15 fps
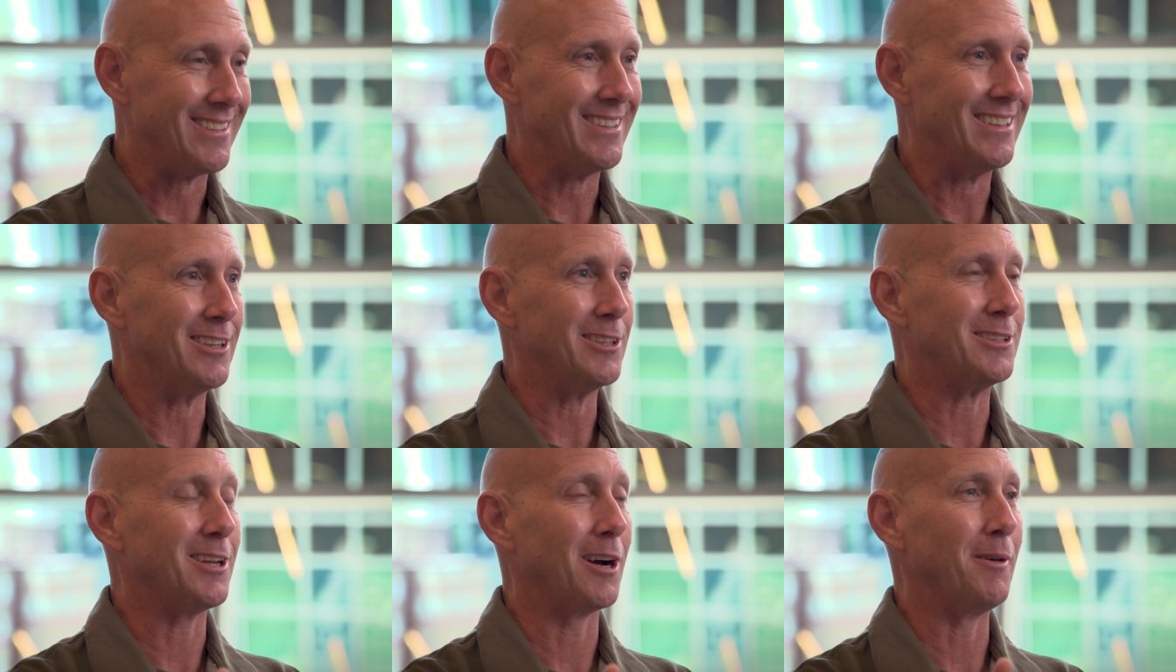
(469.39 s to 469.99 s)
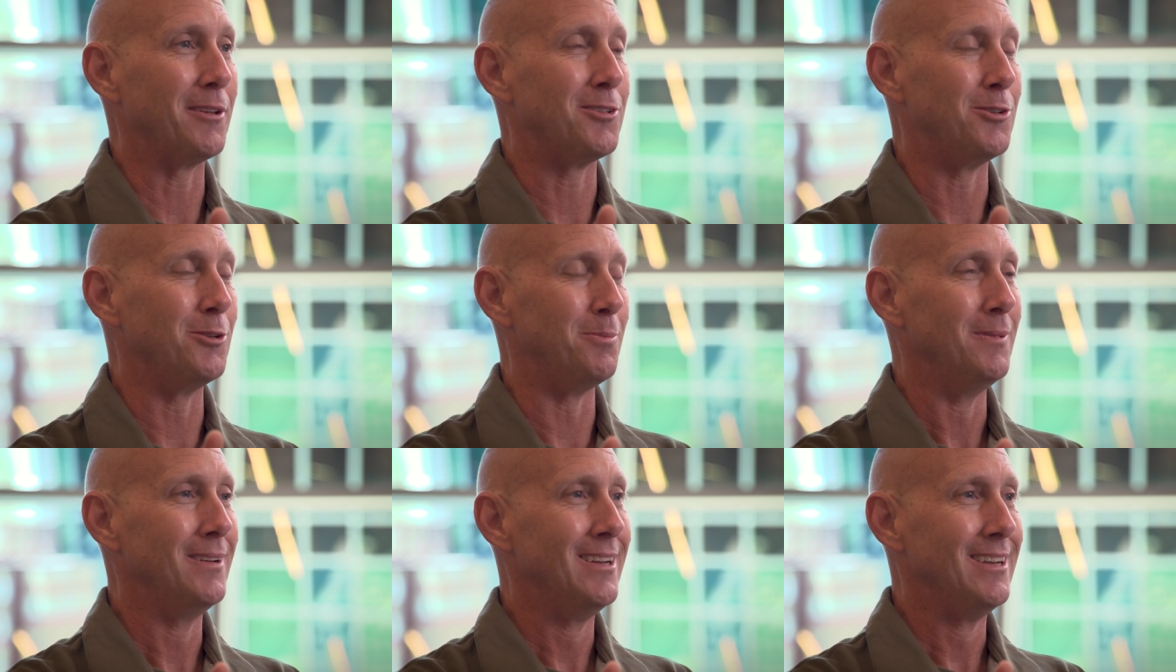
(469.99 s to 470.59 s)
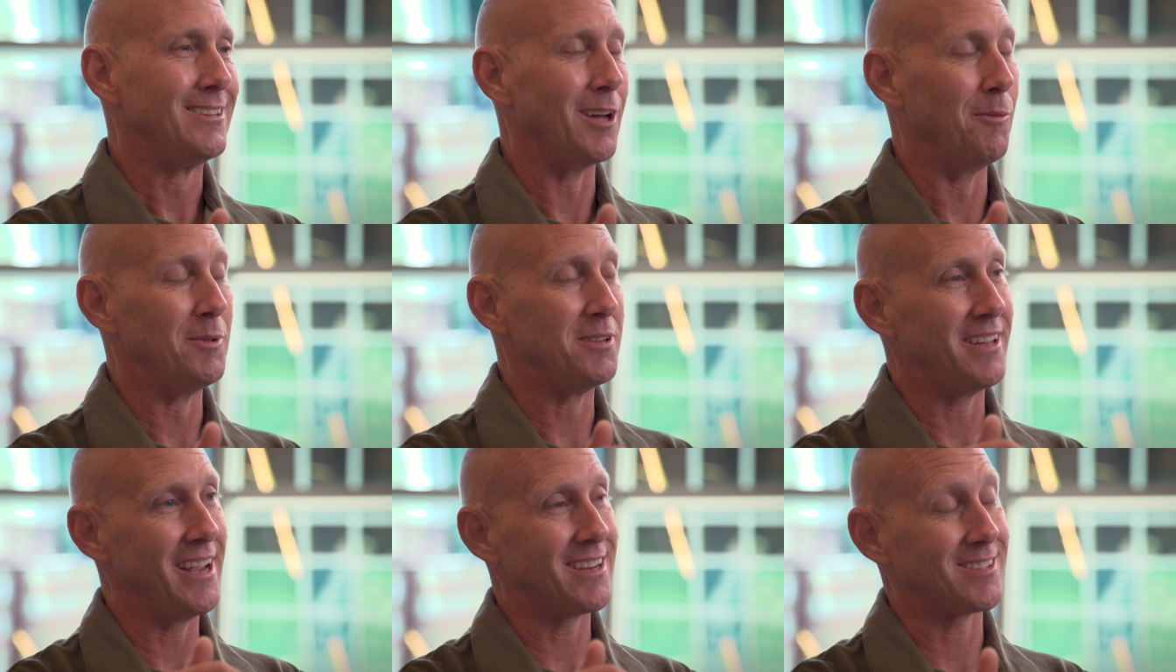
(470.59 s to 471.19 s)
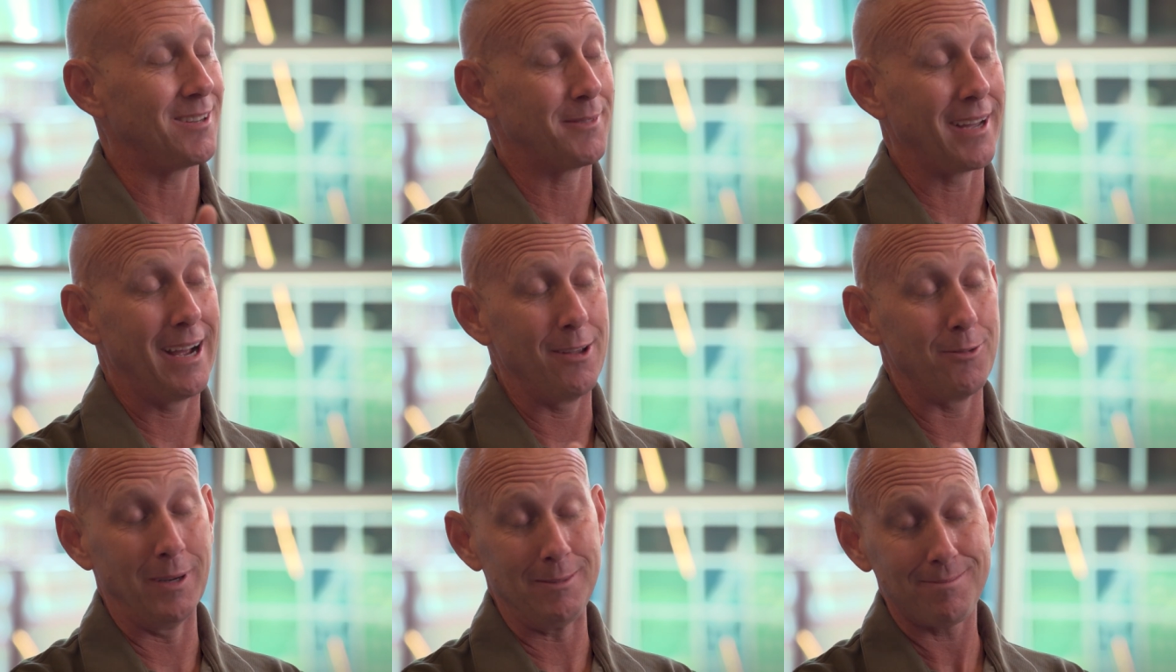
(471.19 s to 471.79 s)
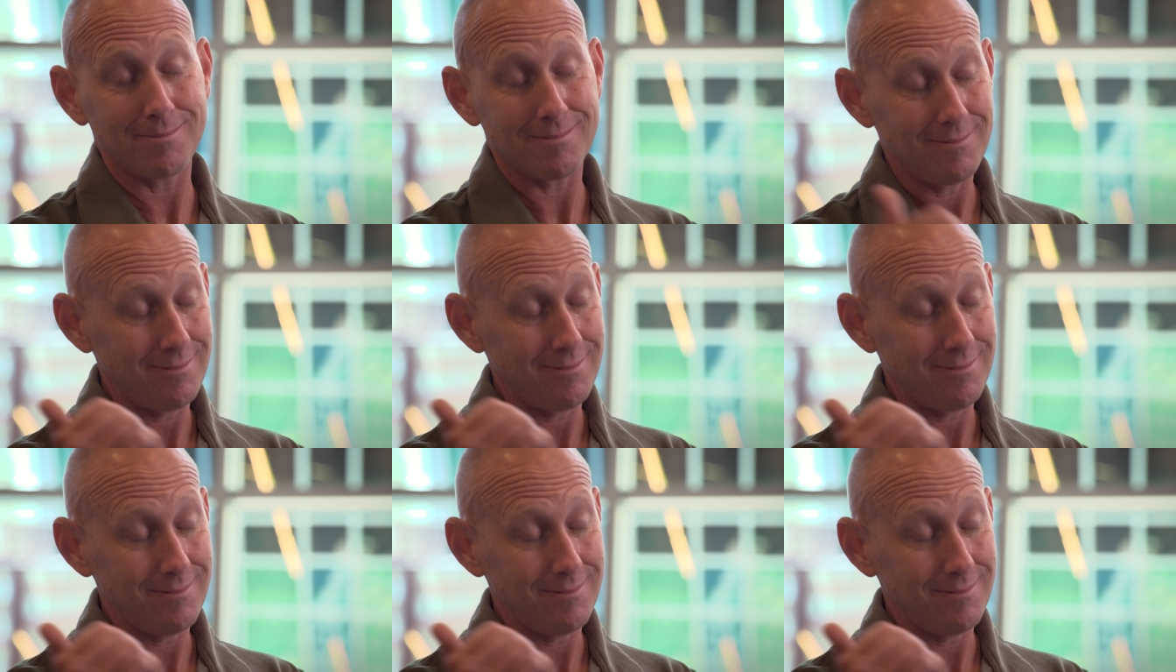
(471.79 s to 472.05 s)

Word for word: you know, you talk about stupid, dumb mistakes sometimes, but